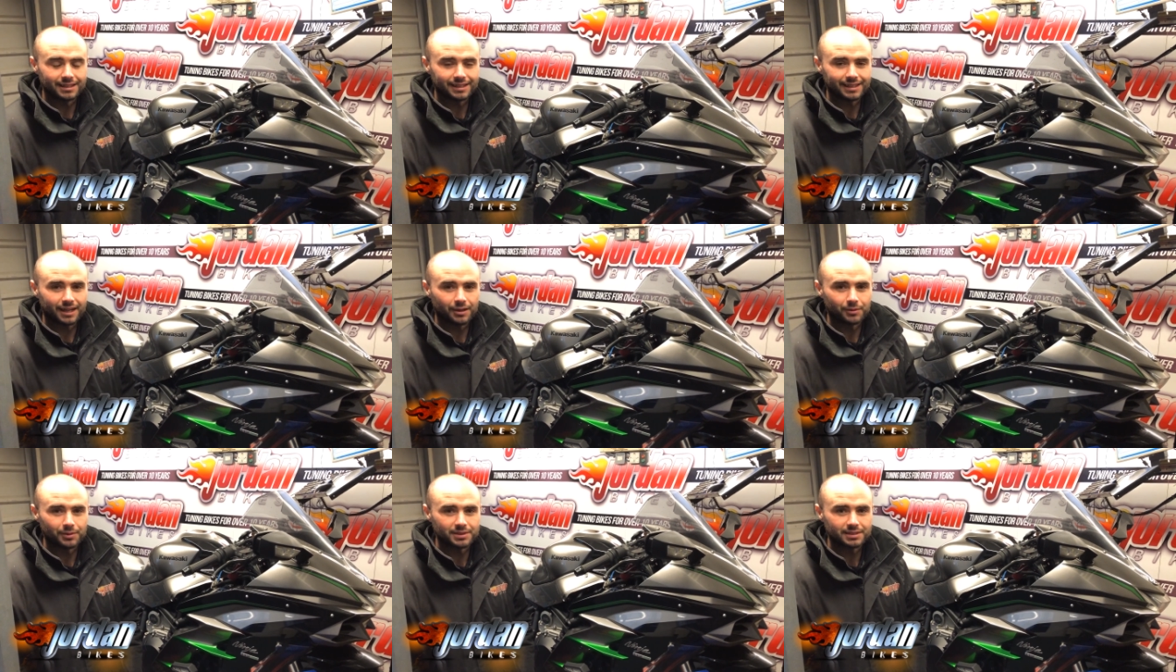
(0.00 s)

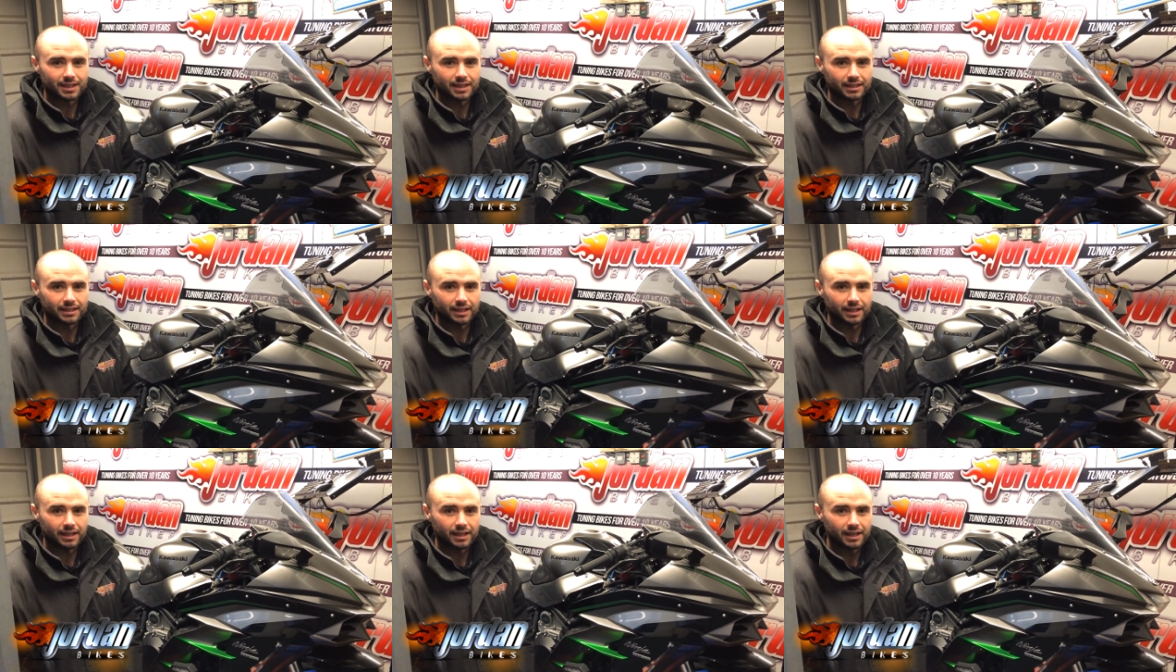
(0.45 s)

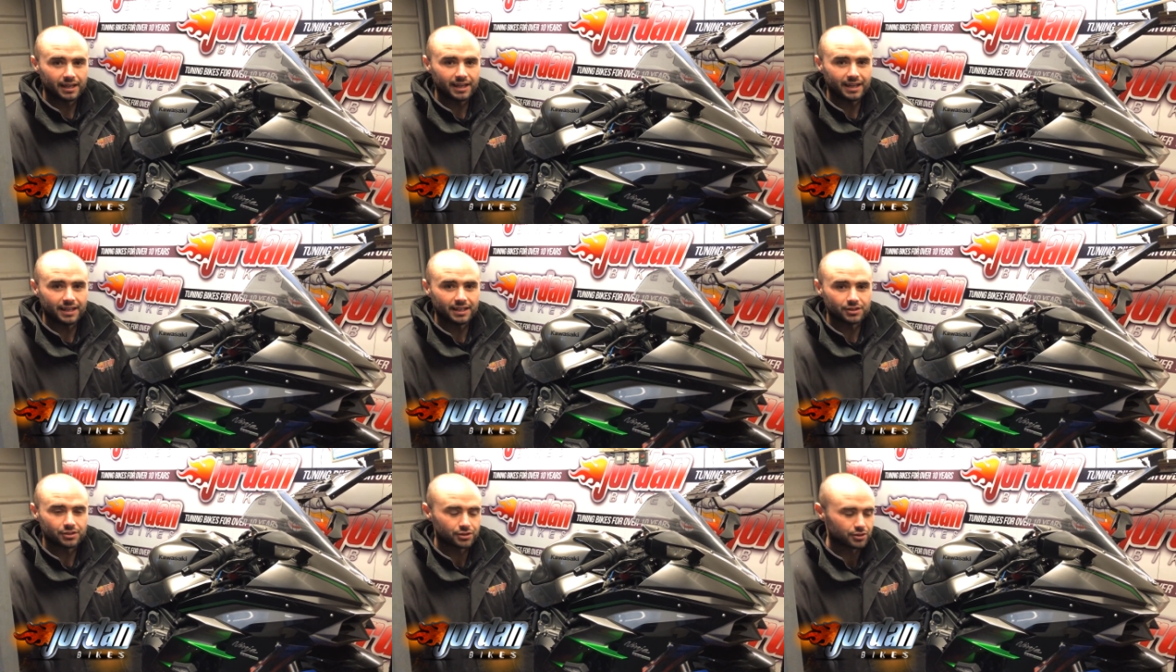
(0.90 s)
Kawasaki
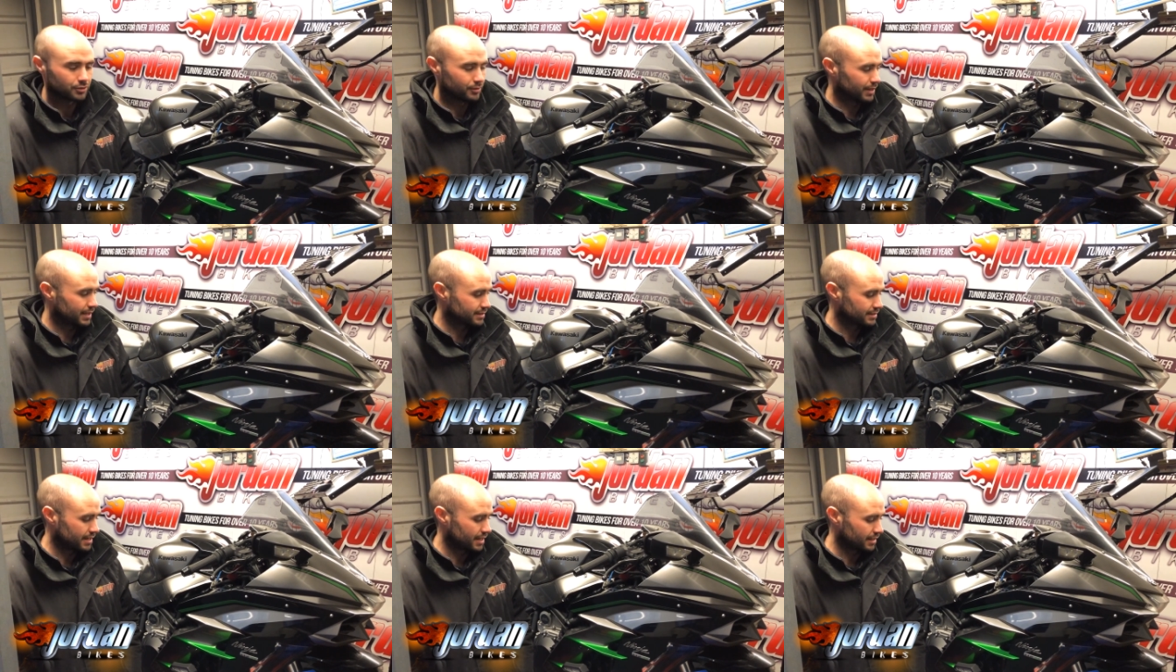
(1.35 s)

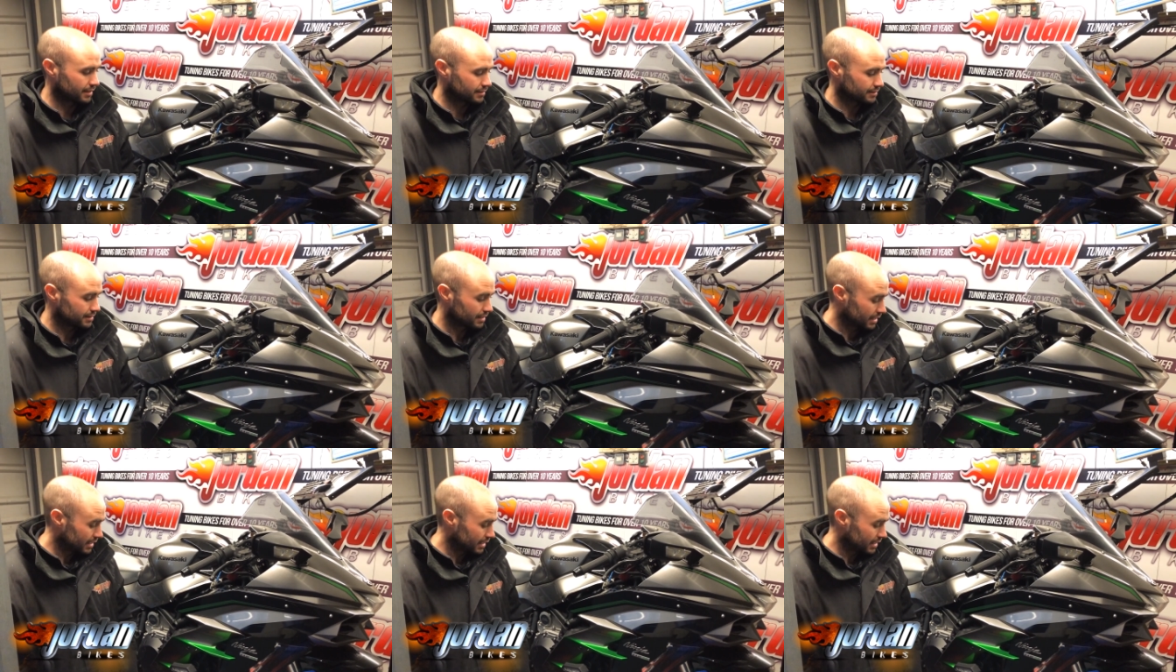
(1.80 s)
H2SX.